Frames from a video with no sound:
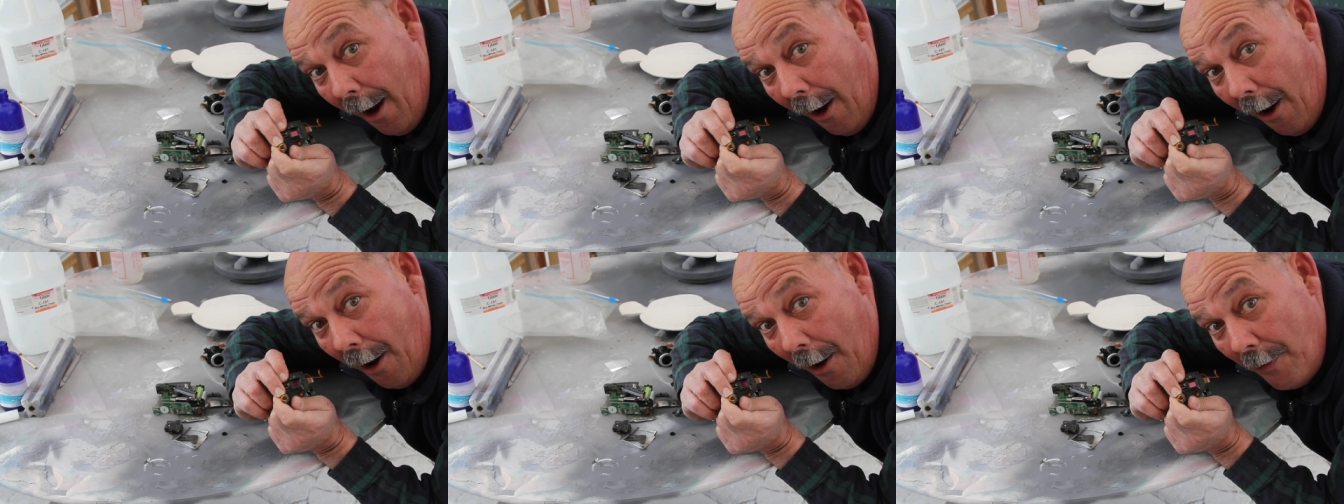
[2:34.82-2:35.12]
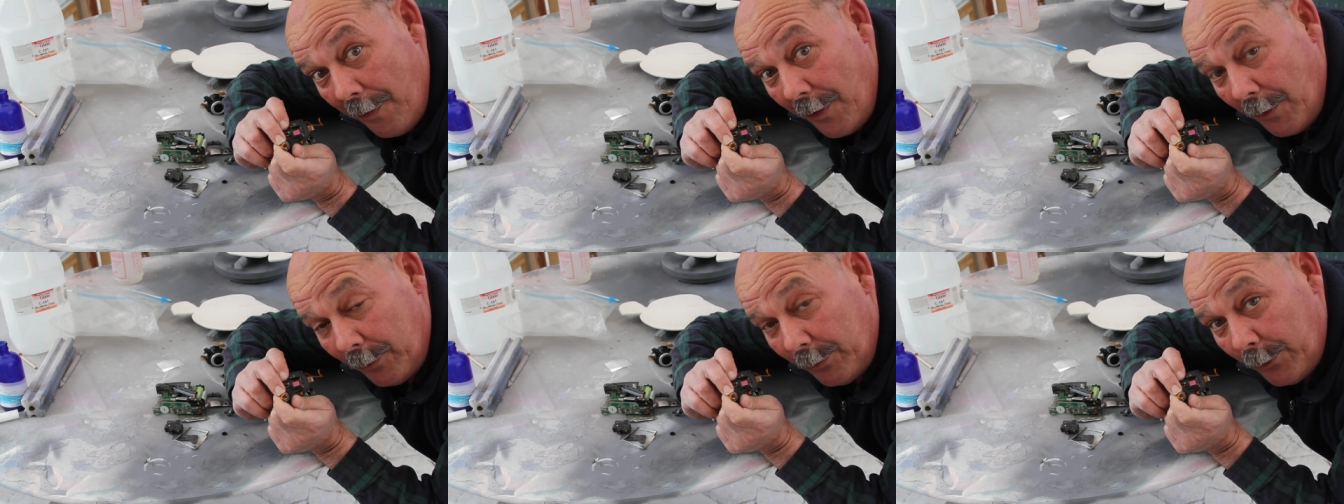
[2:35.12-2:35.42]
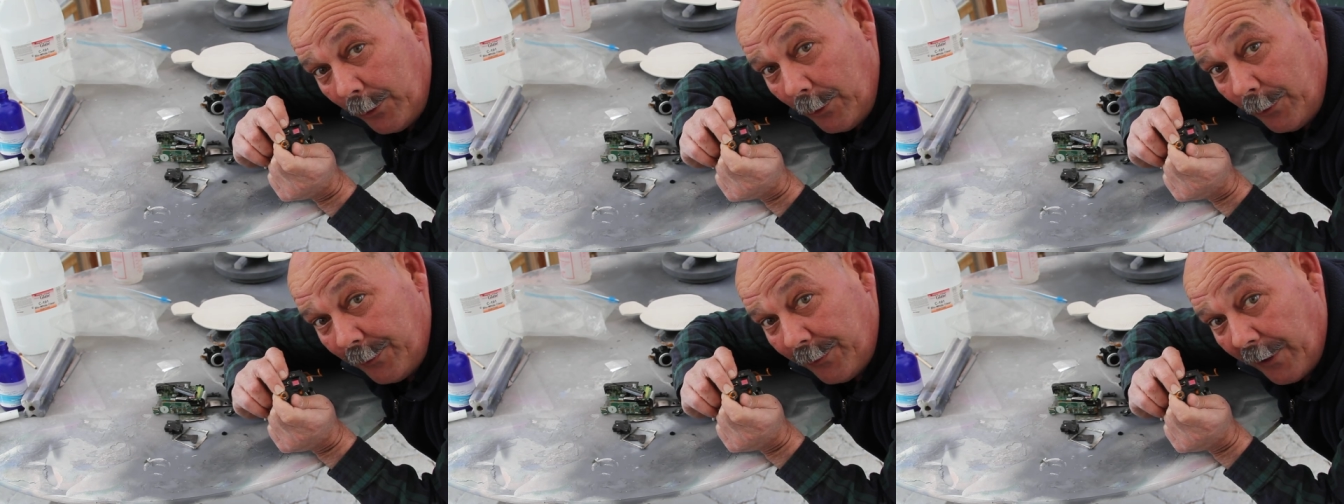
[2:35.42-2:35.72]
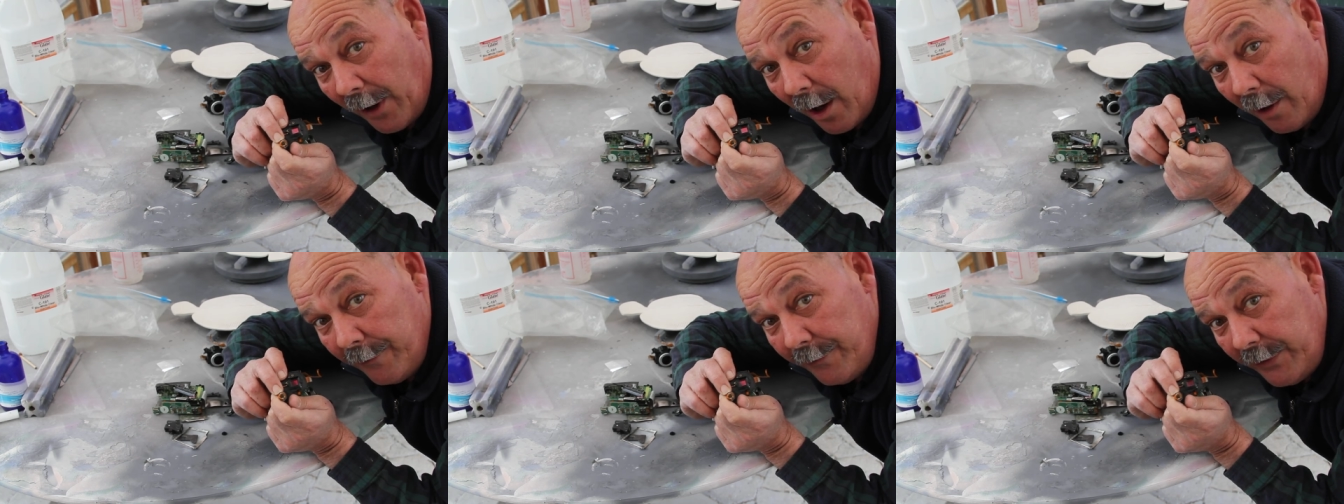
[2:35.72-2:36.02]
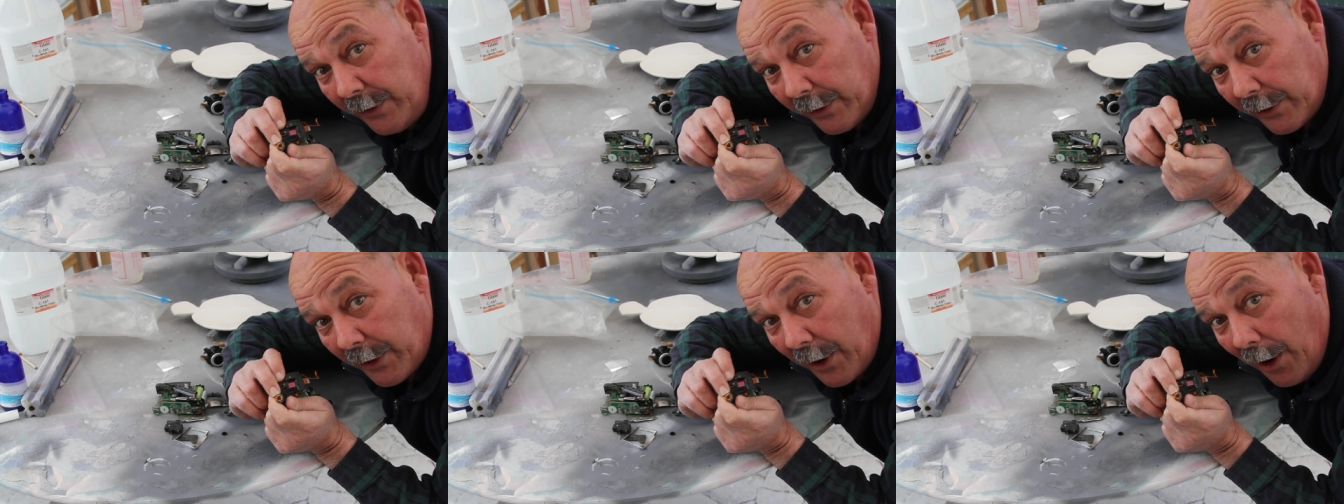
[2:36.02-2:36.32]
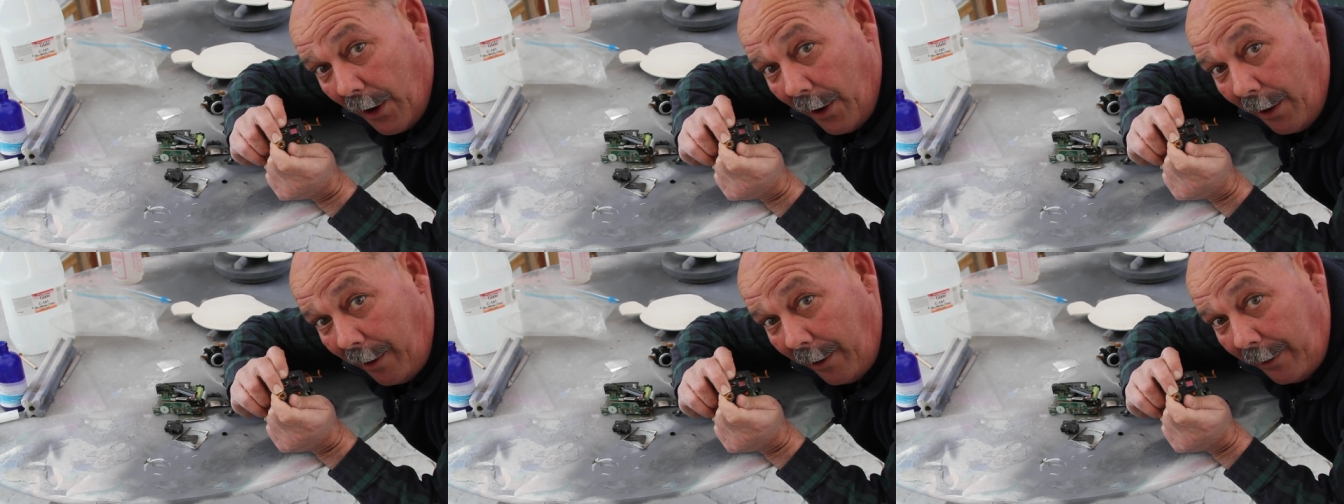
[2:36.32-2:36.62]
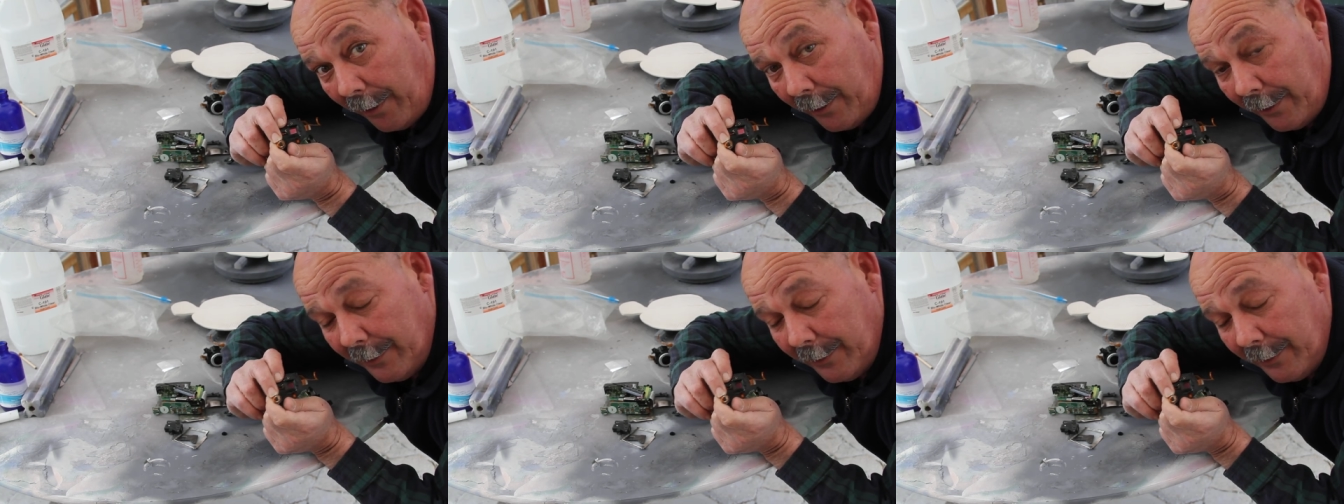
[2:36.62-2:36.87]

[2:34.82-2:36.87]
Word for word: on the roof of your car.